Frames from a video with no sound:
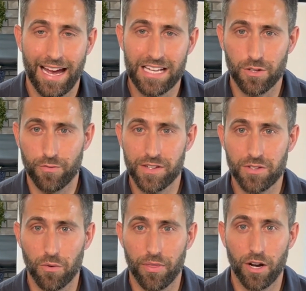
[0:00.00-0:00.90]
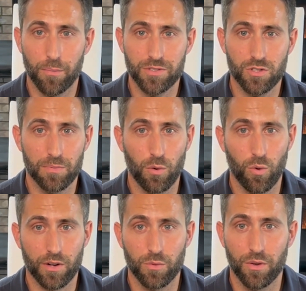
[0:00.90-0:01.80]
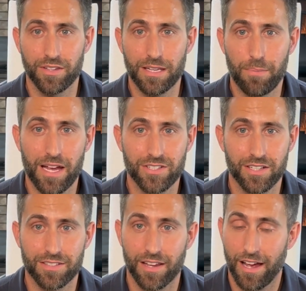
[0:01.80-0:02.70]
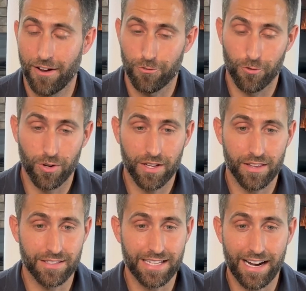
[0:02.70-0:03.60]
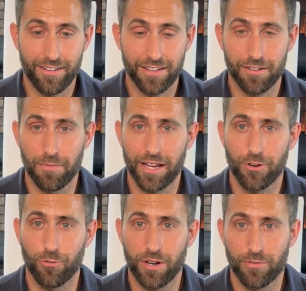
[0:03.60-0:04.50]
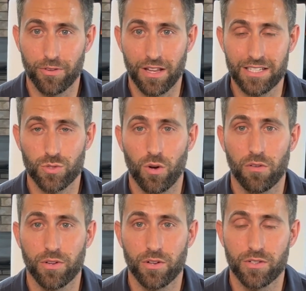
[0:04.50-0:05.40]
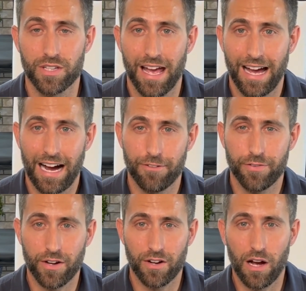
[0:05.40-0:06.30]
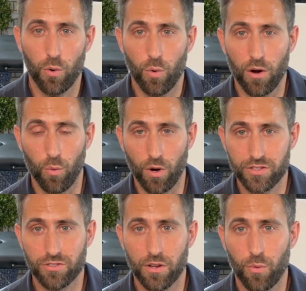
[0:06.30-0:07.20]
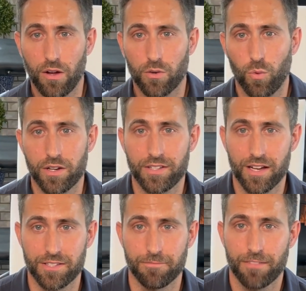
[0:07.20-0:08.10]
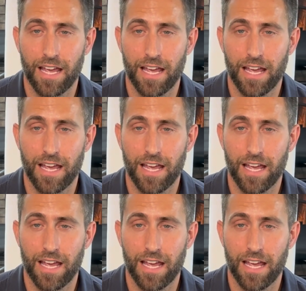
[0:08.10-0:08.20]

As a physical therapist who's been working with knee patients for really the entirety of my career for the last 12 years, I figured out what works really well and what doesn't.